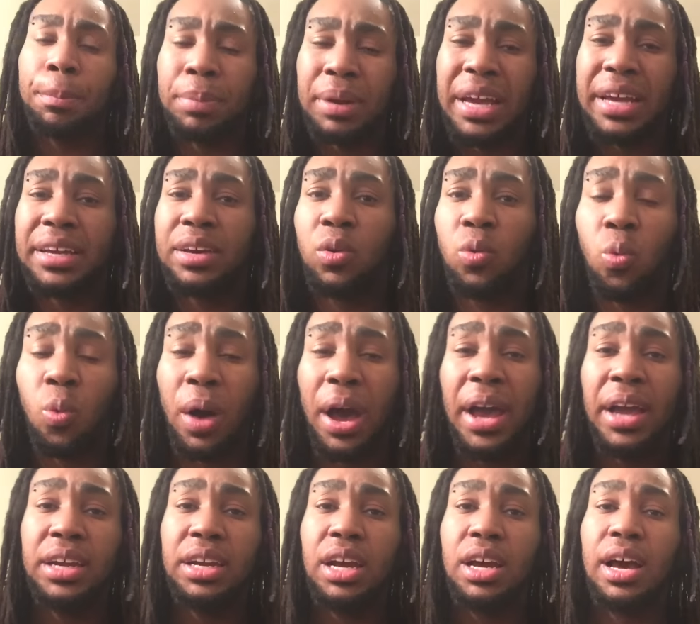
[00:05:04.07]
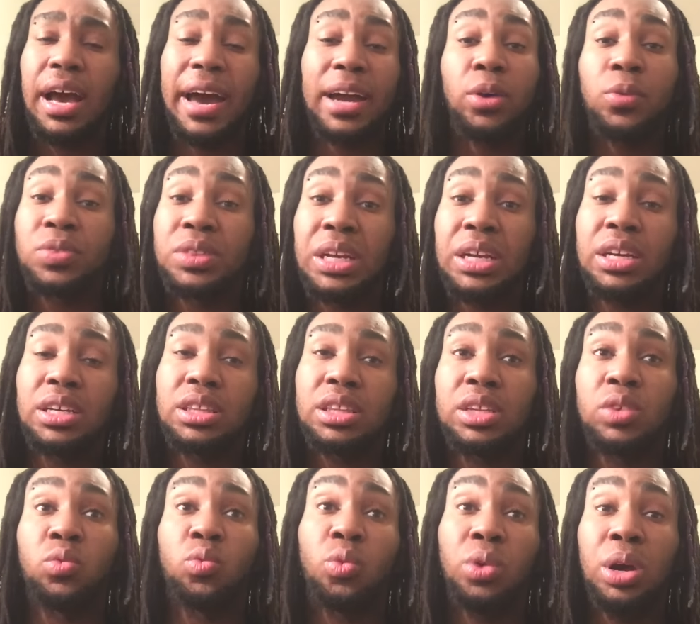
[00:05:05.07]
in black and white. I don't think
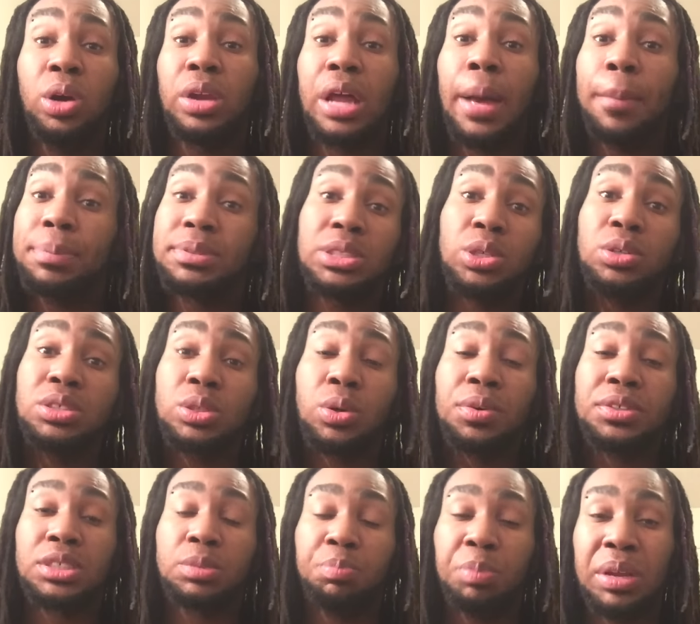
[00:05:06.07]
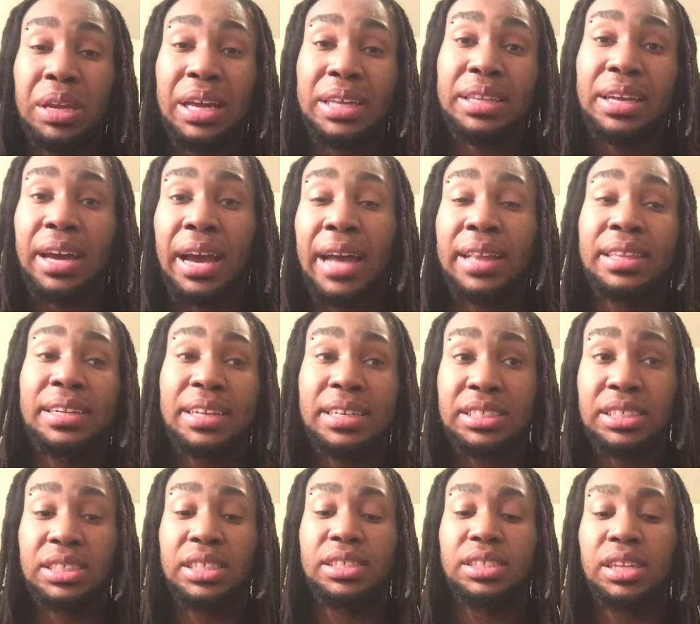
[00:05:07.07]
the real episode is going to be like that. I think
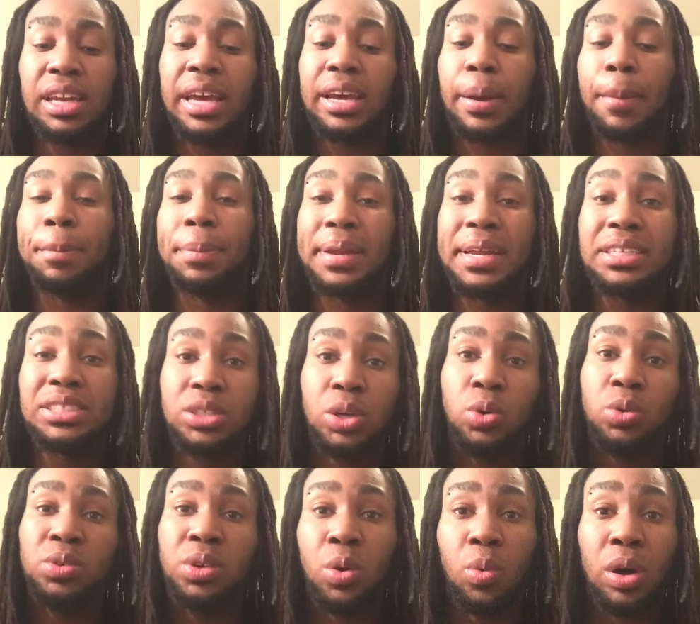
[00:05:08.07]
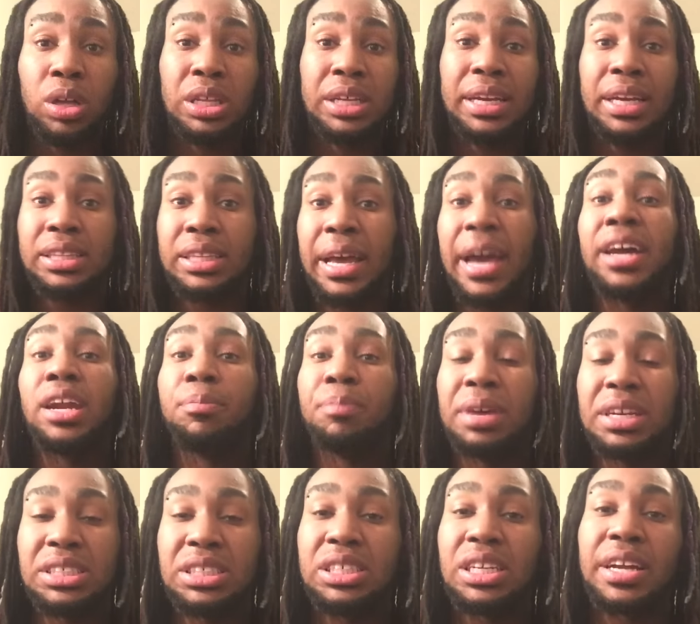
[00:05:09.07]
it's like a placeholder while they get the
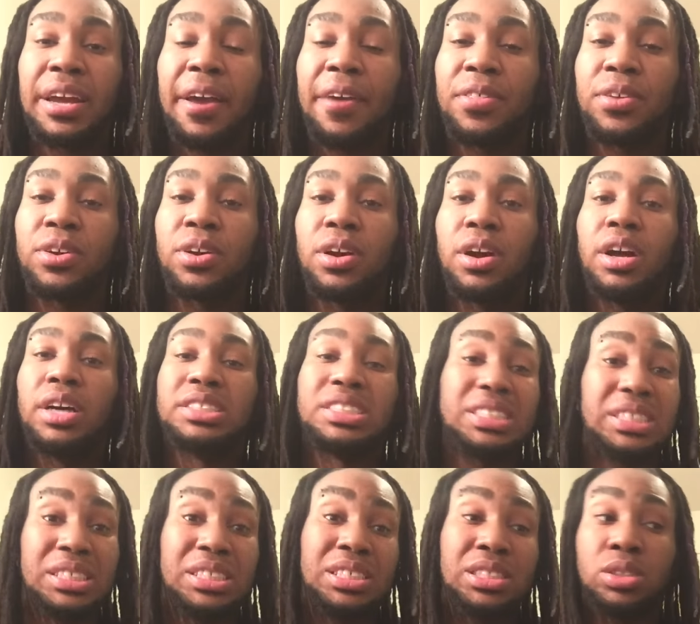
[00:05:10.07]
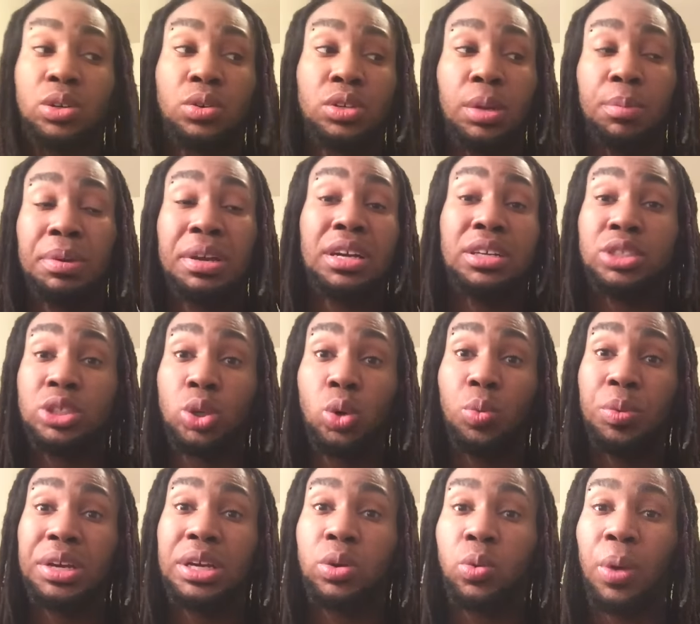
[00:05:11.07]
animation together since it's going to be a
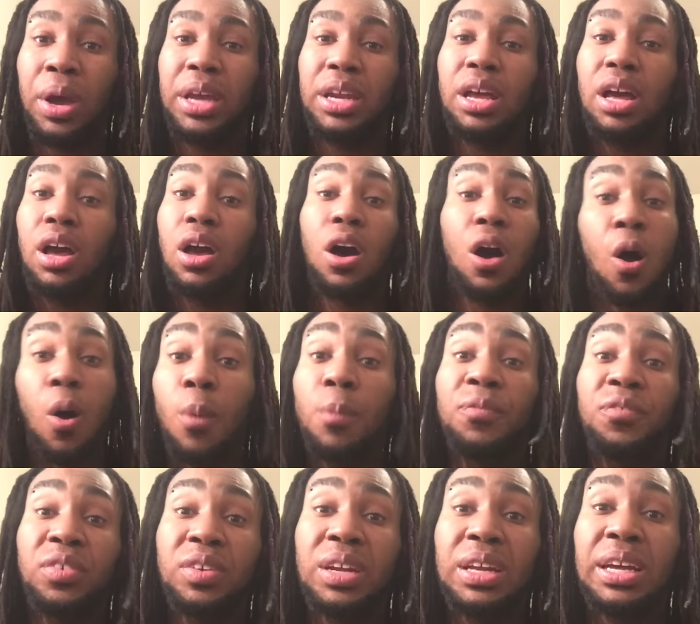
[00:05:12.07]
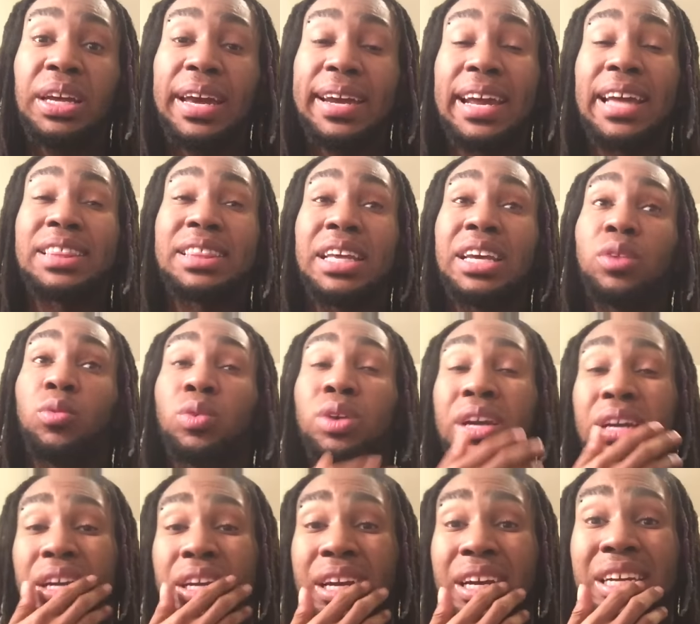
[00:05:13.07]
two week wait, hopefully. And I think
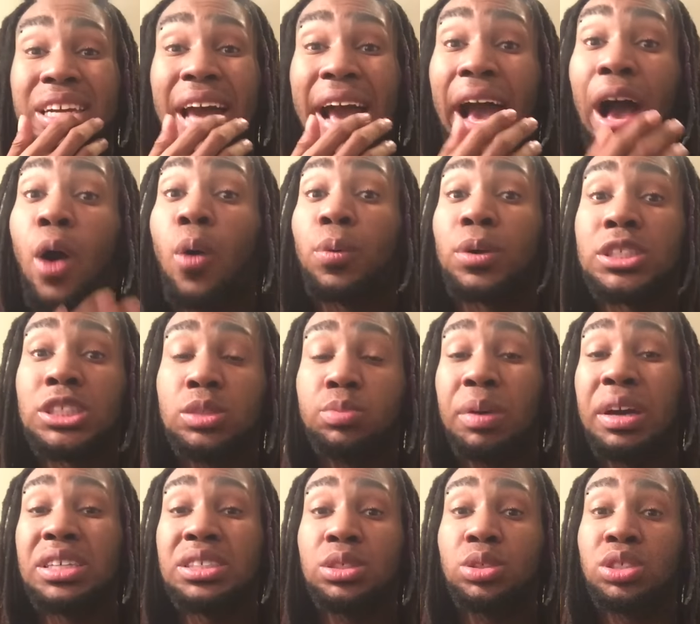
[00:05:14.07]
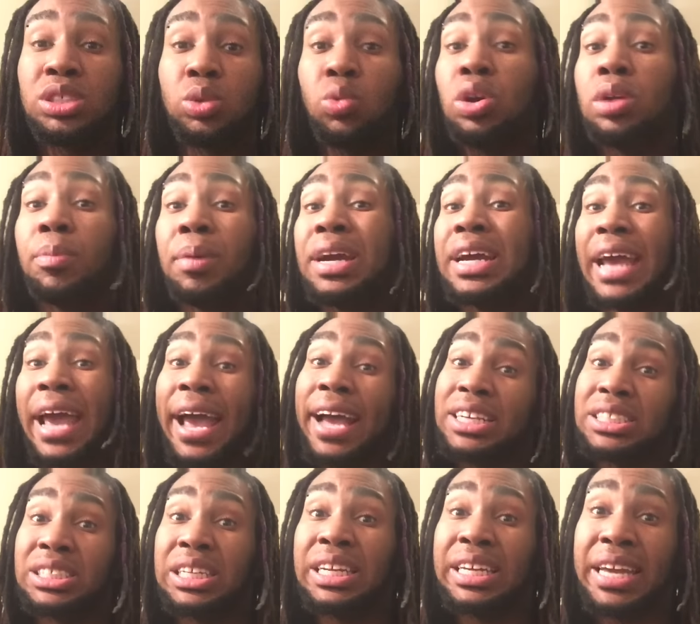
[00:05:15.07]
we're getting an hour special, so we might
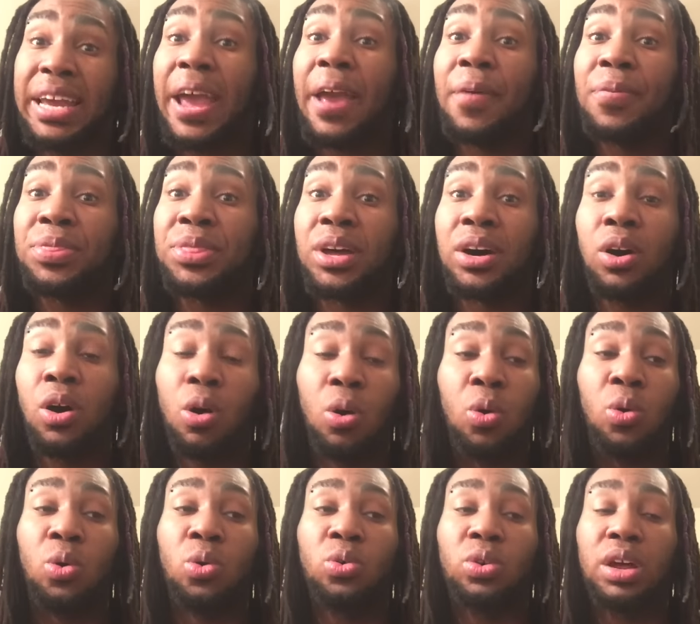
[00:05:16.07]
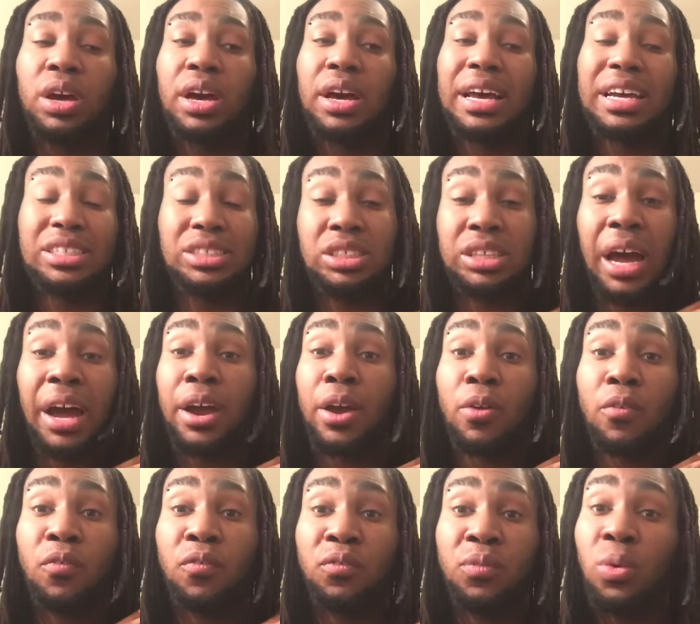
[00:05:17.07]
actually get the whole
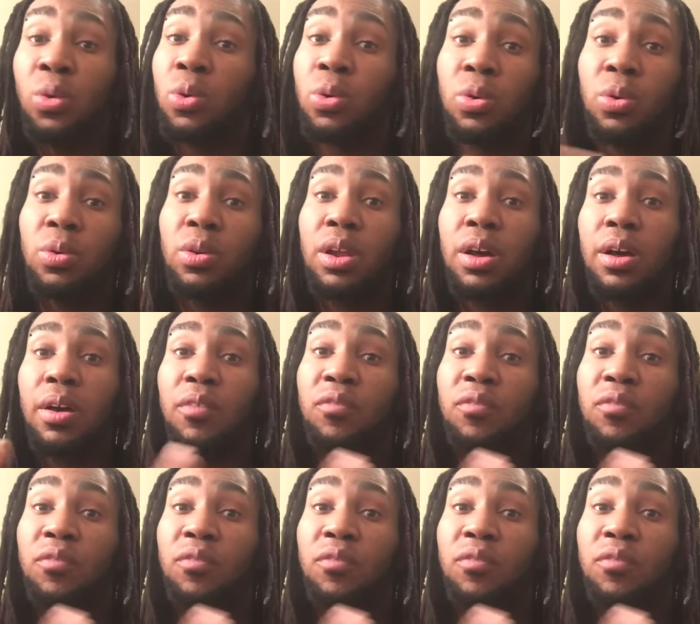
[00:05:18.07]
entire full